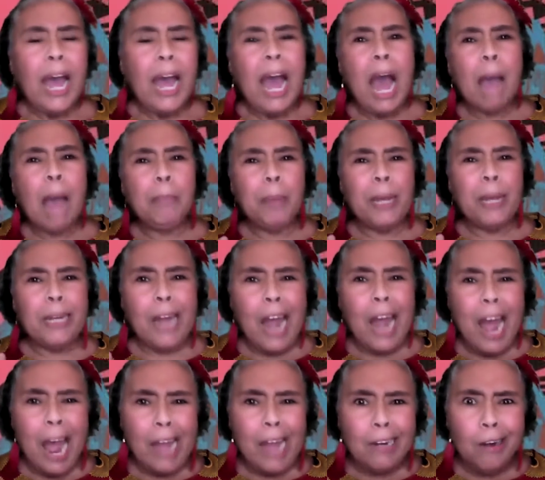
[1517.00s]
I better
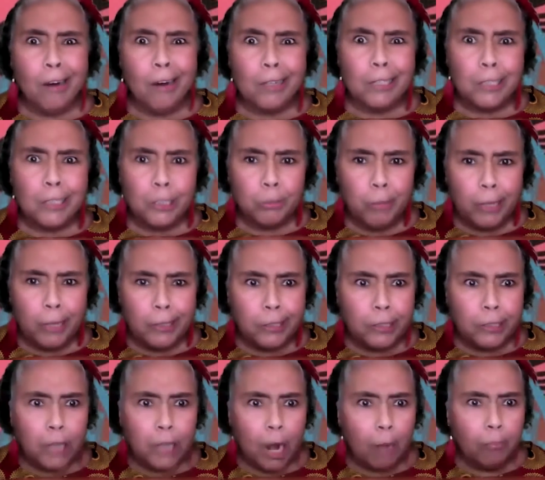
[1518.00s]
hide all this
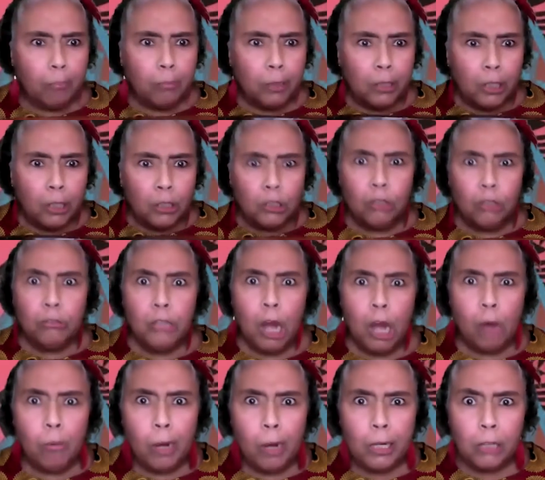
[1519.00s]
wisdom so no
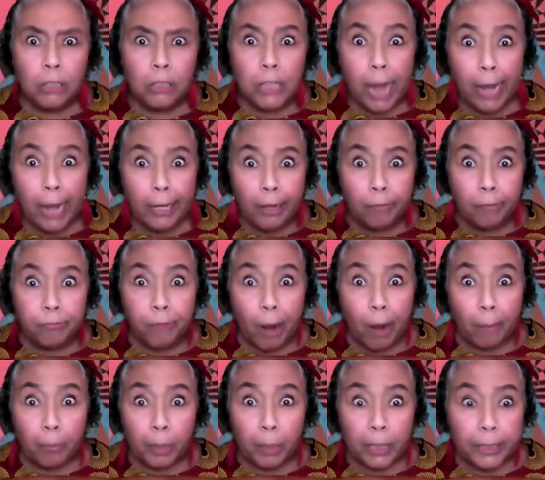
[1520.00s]
one will take it
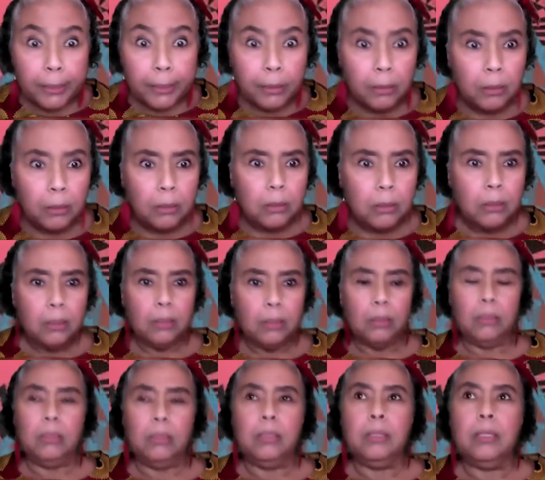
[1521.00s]
from me.
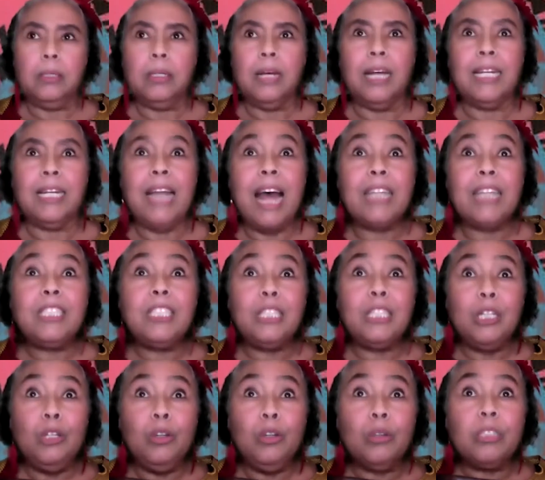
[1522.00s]

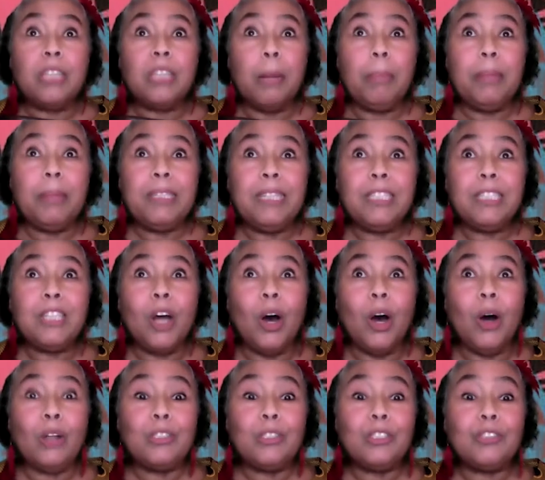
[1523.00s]
Nancy looked up at the
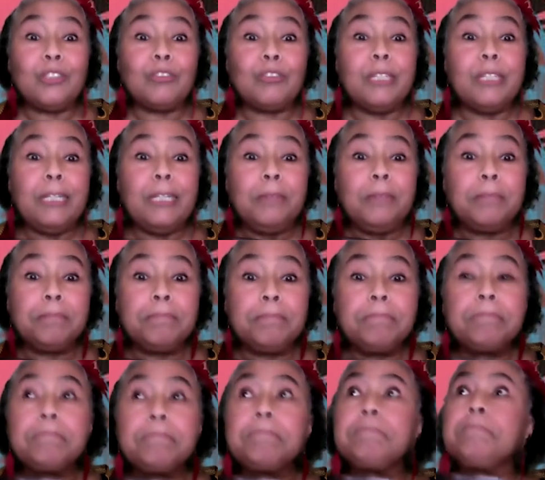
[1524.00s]
tall tree.
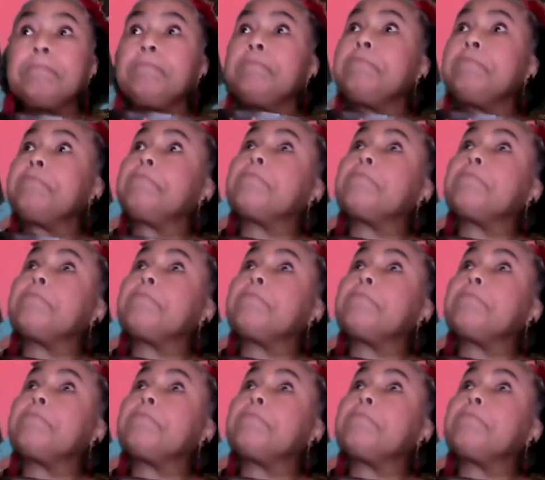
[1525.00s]
Hmm.